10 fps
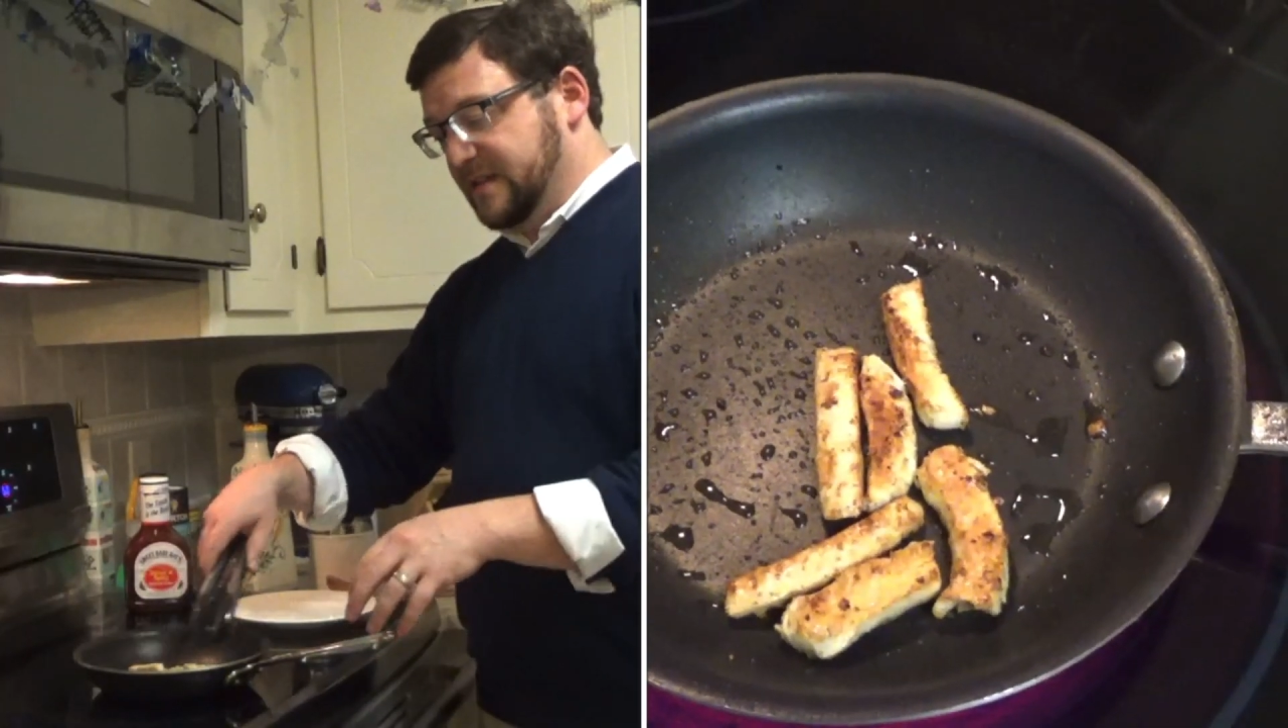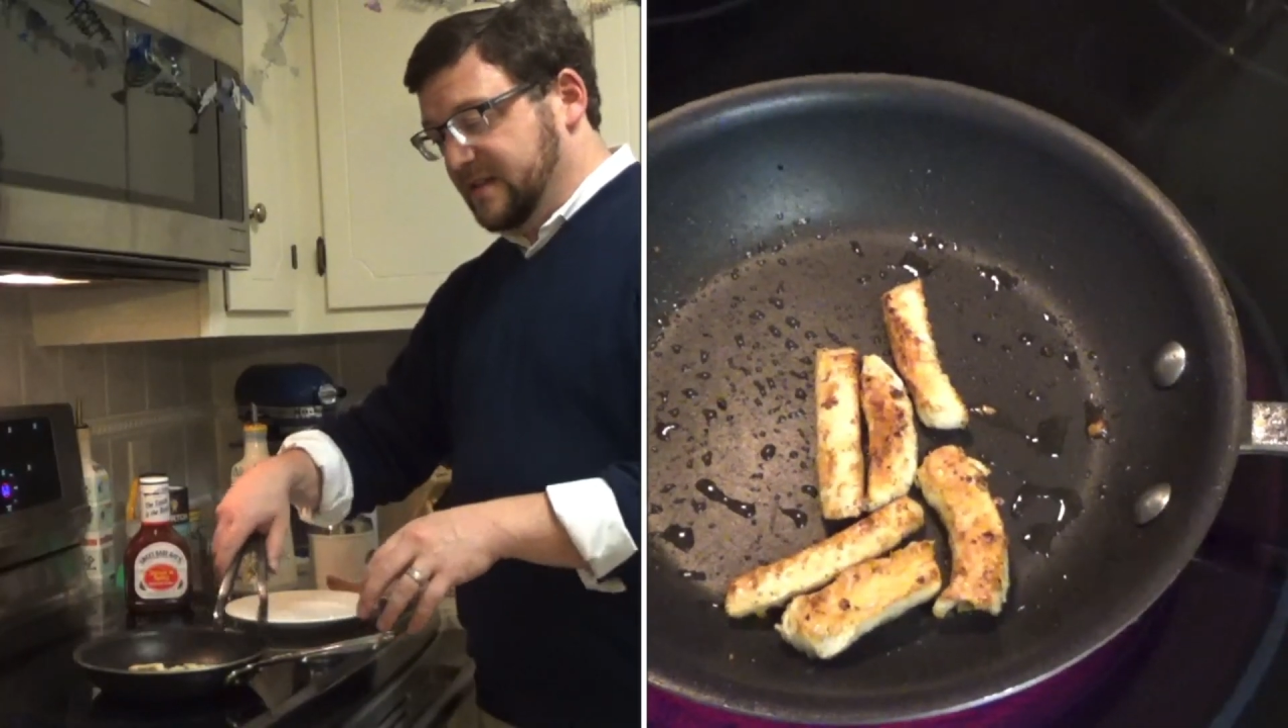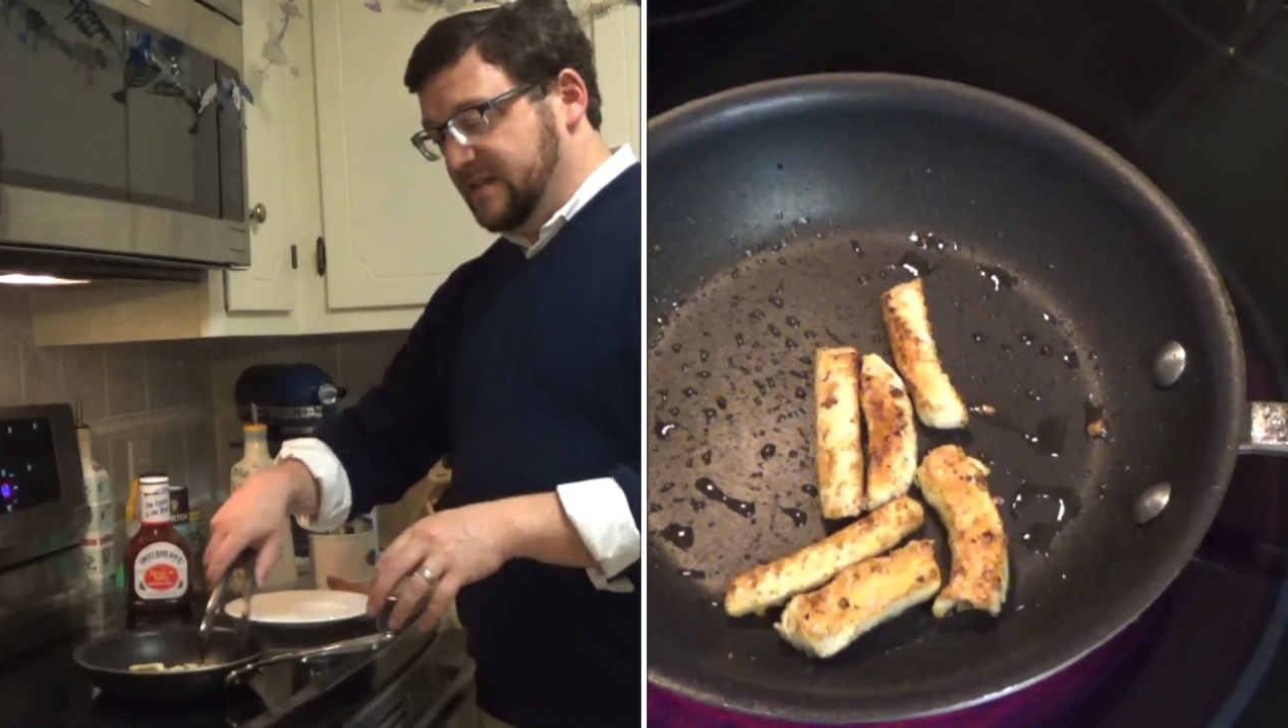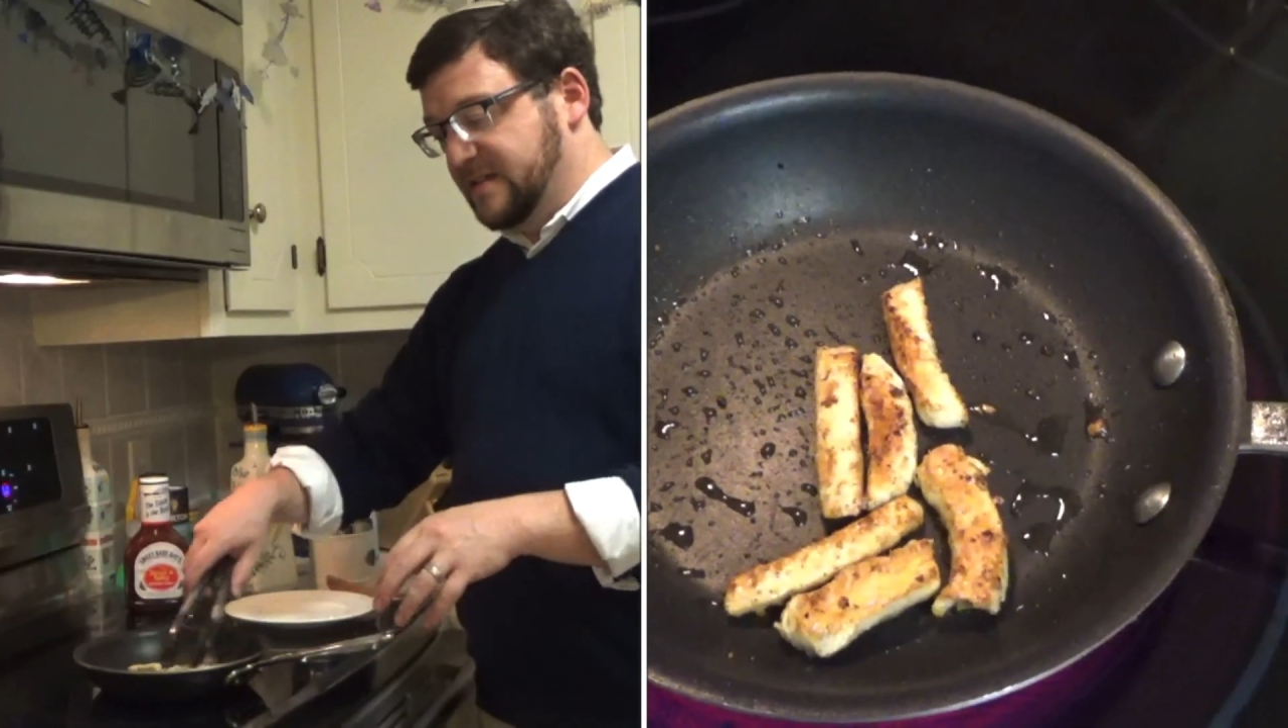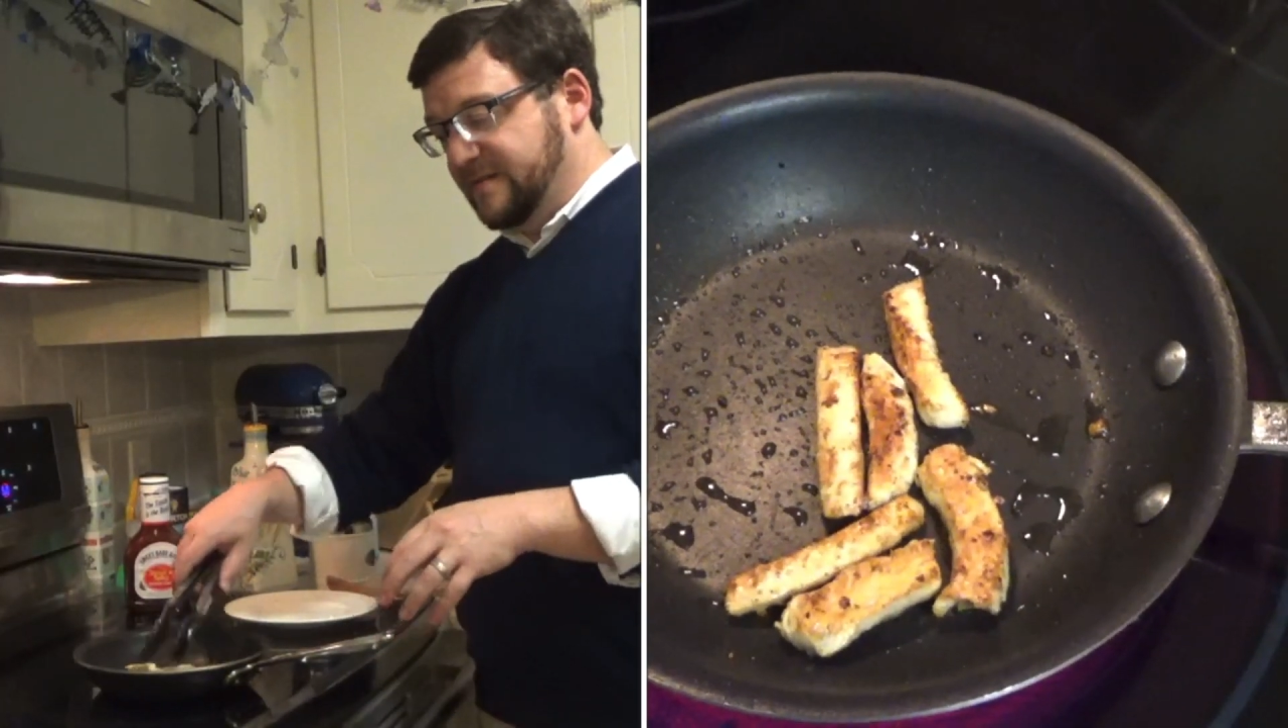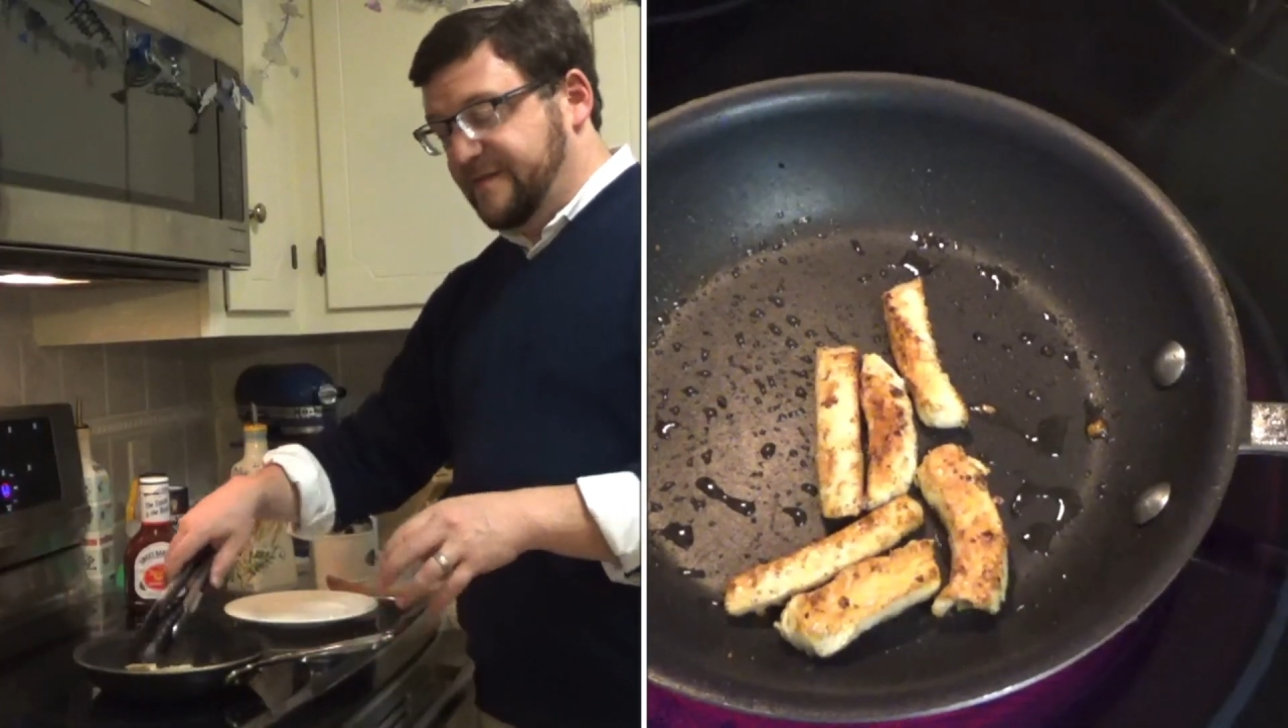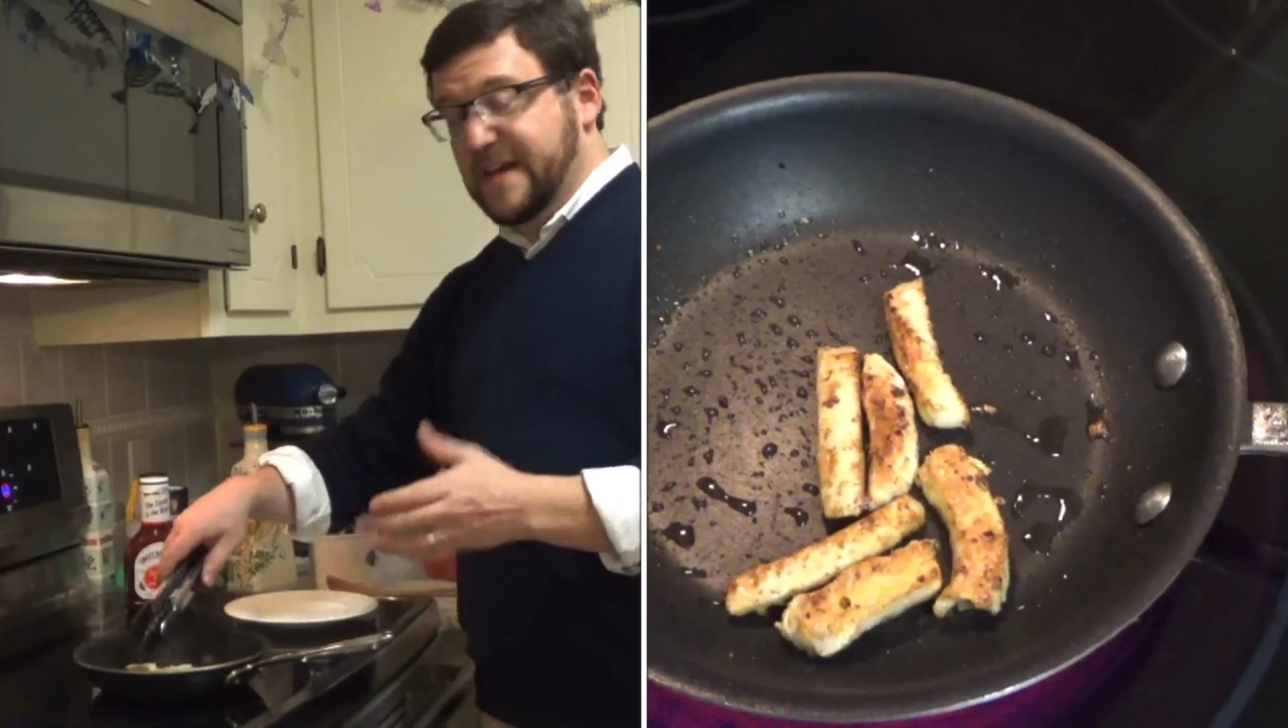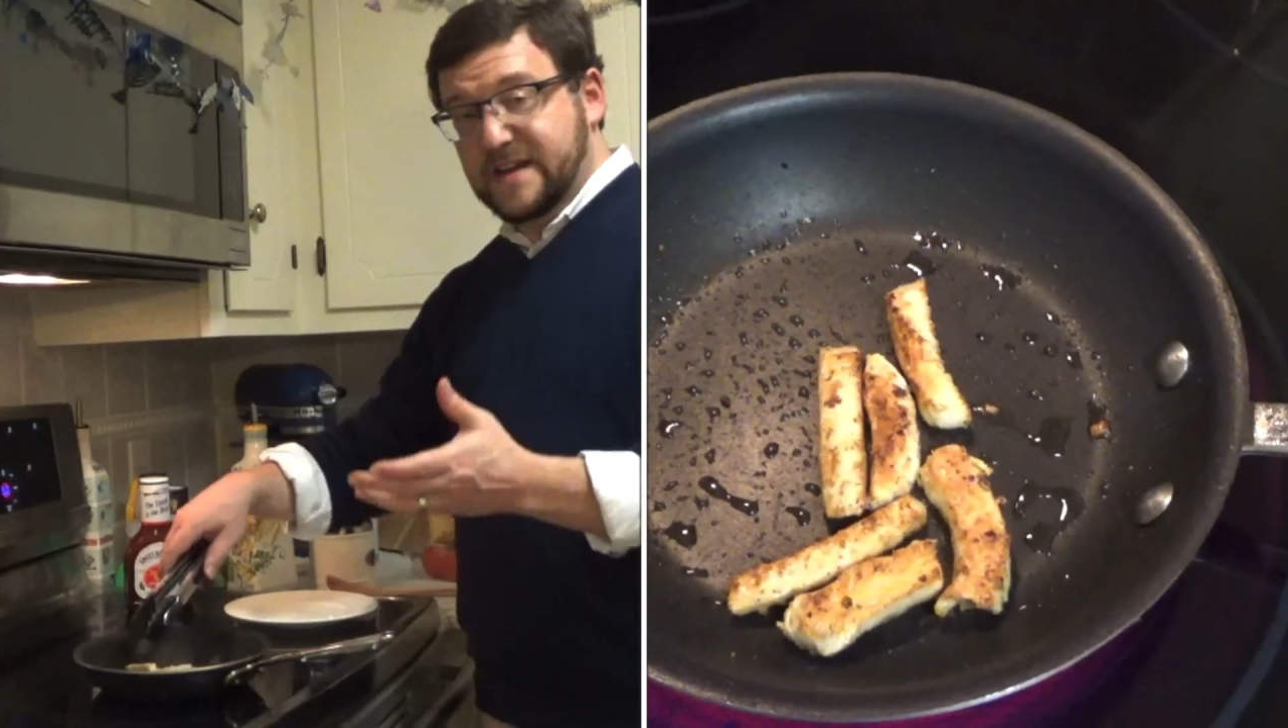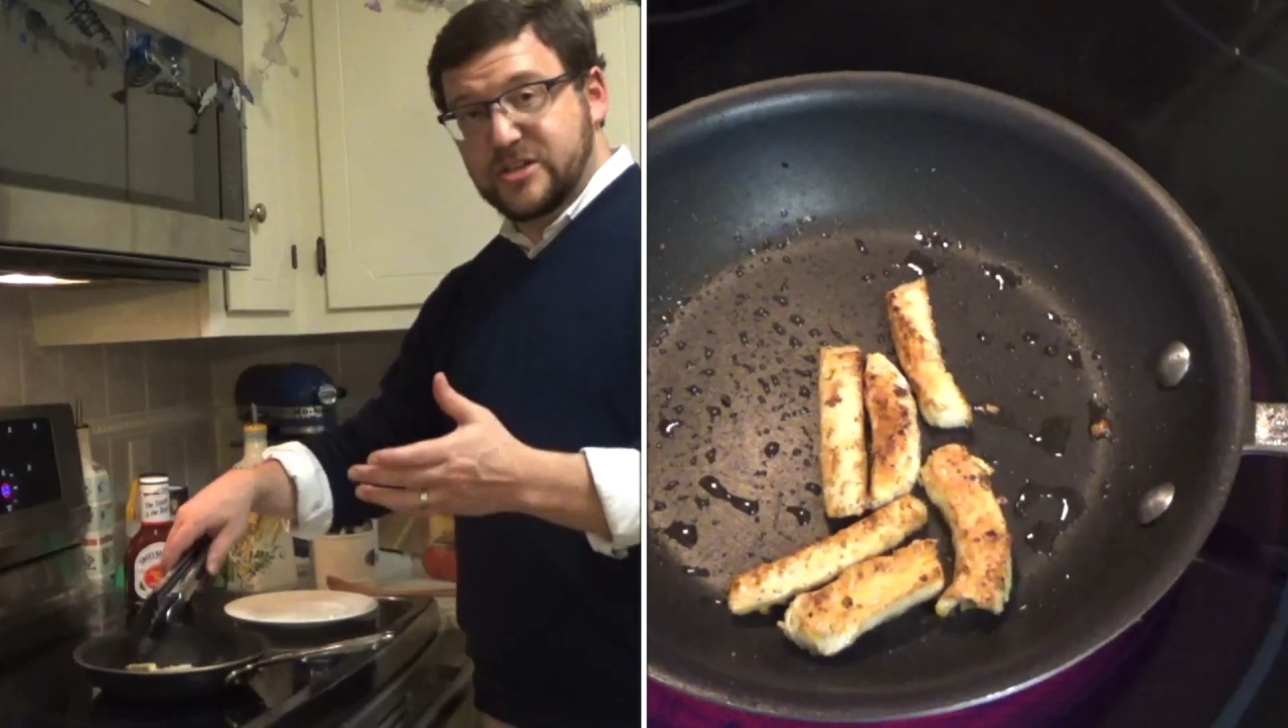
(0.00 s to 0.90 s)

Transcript: is fake